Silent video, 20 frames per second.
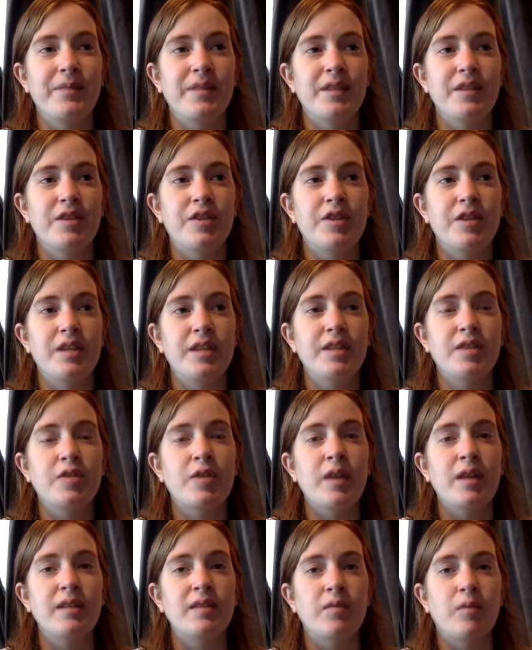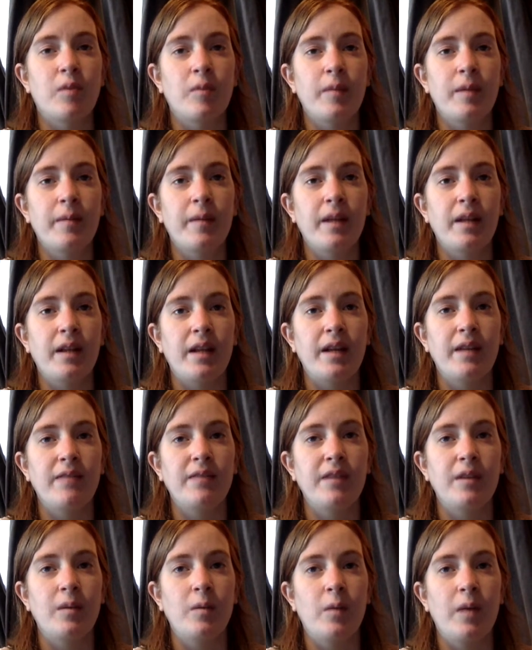is transforming my life
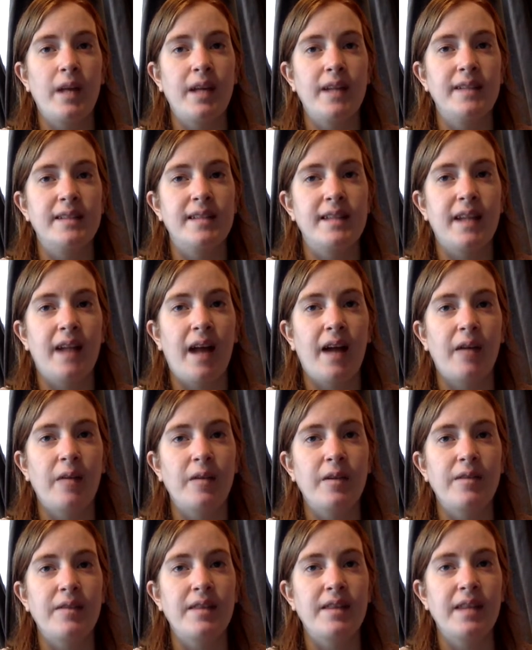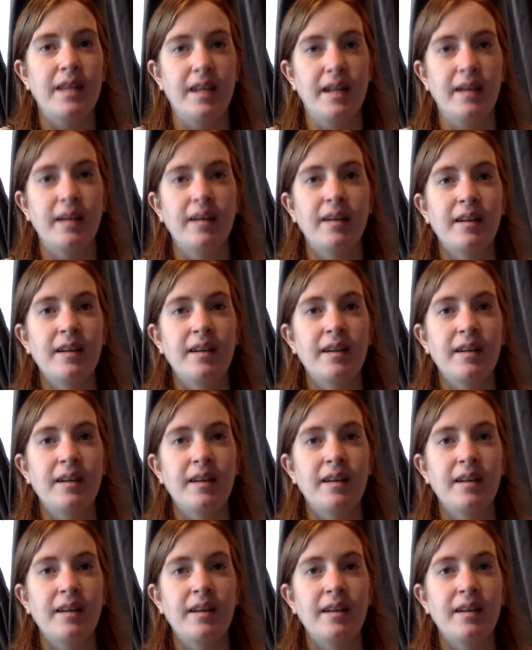in ways that I don't even think